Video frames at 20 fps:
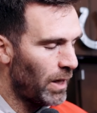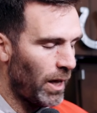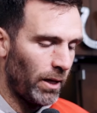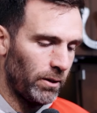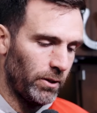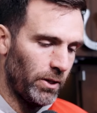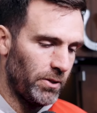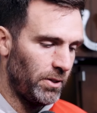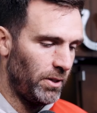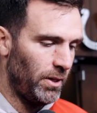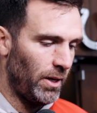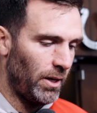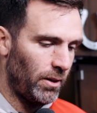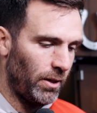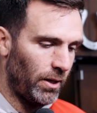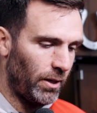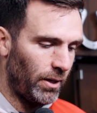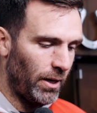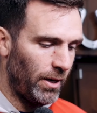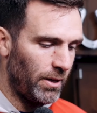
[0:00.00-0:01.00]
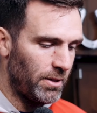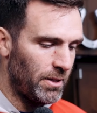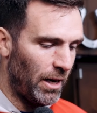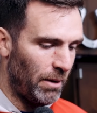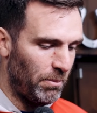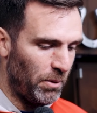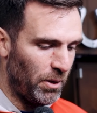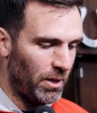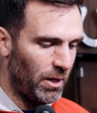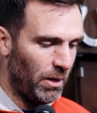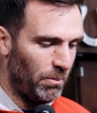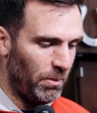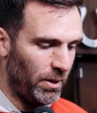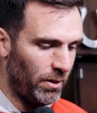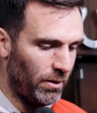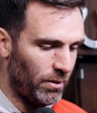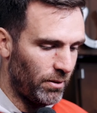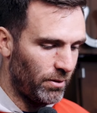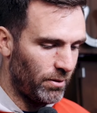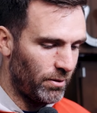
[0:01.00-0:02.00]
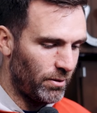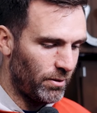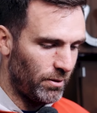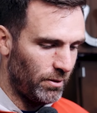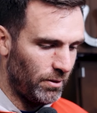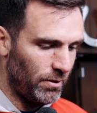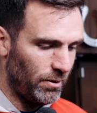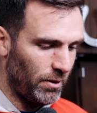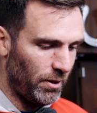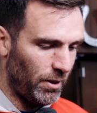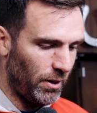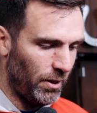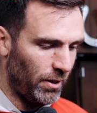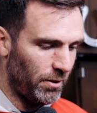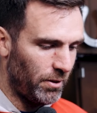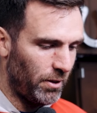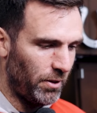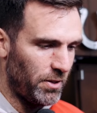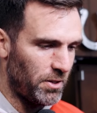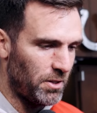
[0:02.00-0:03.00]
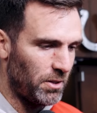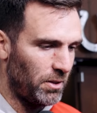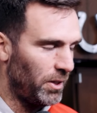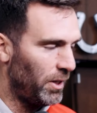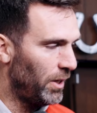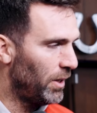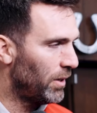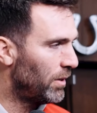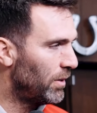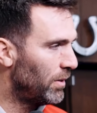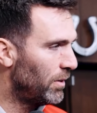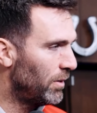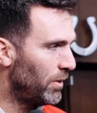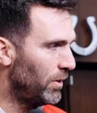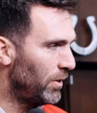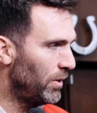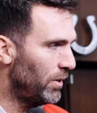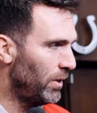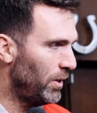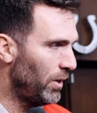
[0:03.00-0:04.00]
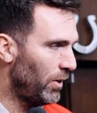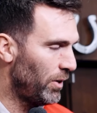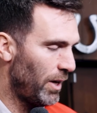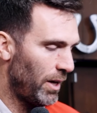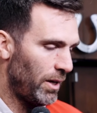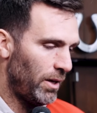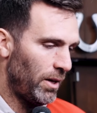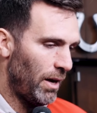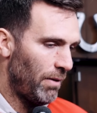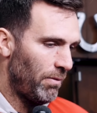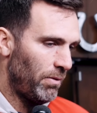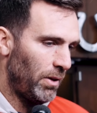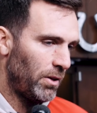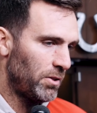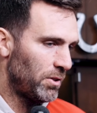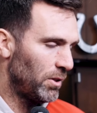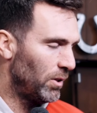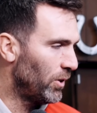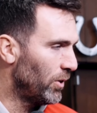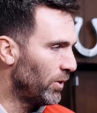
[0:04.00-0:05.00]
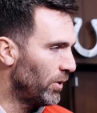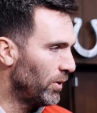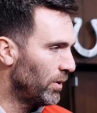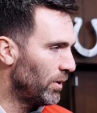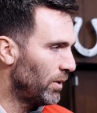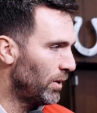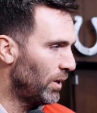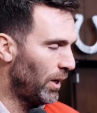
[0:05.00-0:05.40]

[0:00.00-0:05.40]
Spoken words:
Yeah, listen, I think anytime you come in to this league, you know, you have things to learn.